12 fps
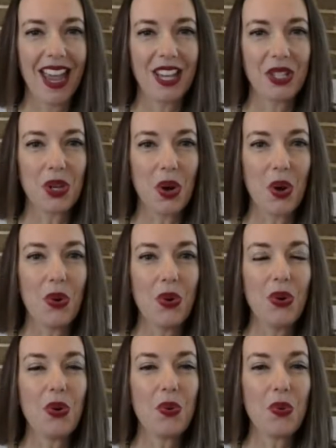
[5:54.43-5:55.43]
And
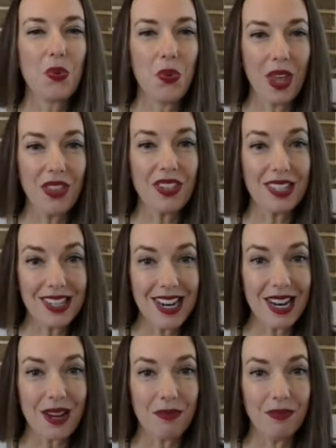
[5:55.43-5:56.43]
so with
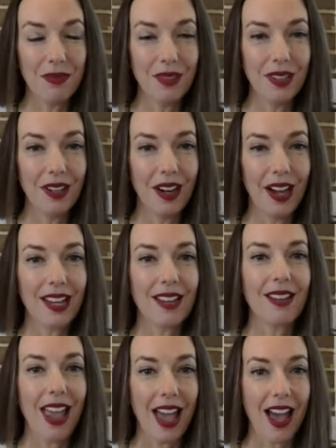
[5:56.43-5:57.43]
S.T.E.A.M, I
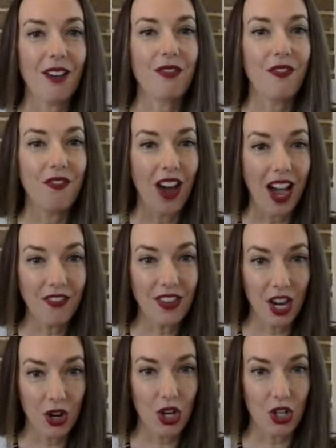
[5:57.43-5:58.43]
have 5
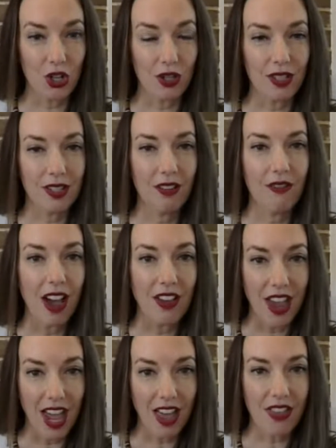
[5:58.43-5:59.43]
characters,
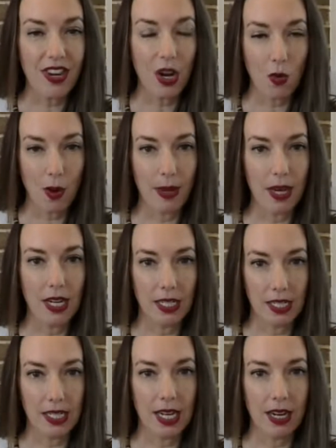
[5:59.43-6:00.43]
5 ethnic women in
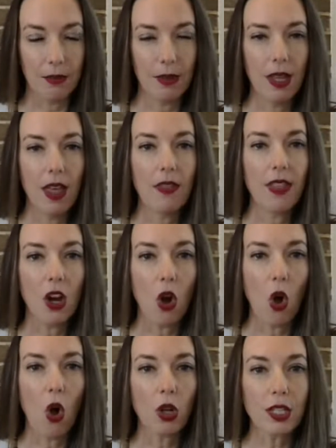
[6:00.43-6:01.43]
S.T.E.A.M that
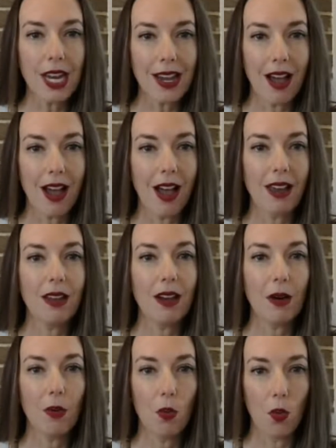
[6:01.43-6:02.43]
all take on
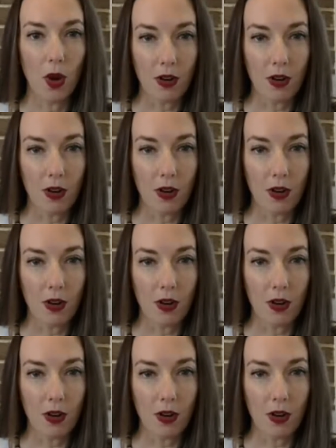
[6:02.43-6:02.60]
one